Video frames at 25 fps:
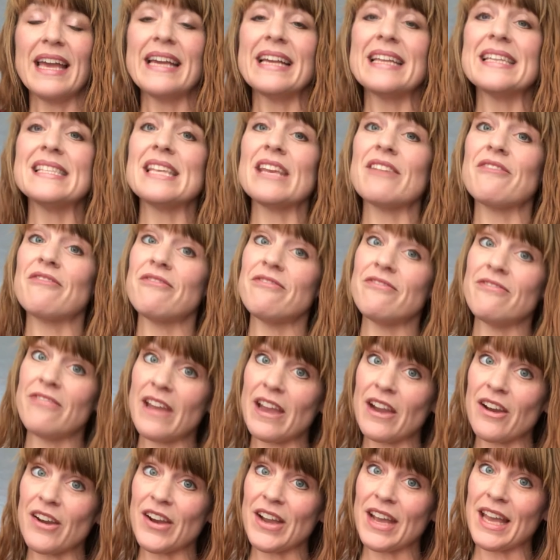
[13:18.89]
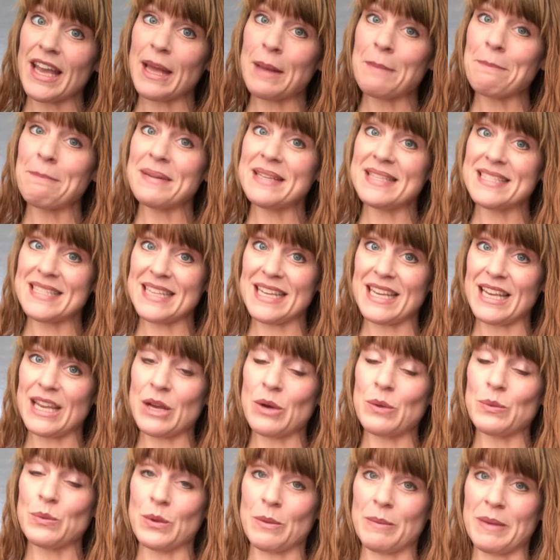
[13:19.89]
is a very petite
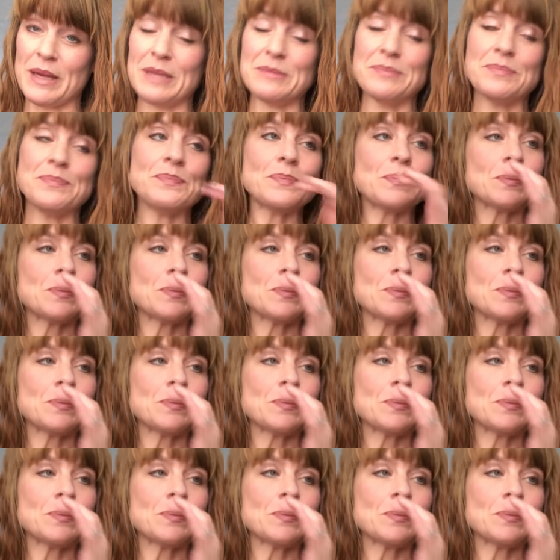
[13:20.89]
woman.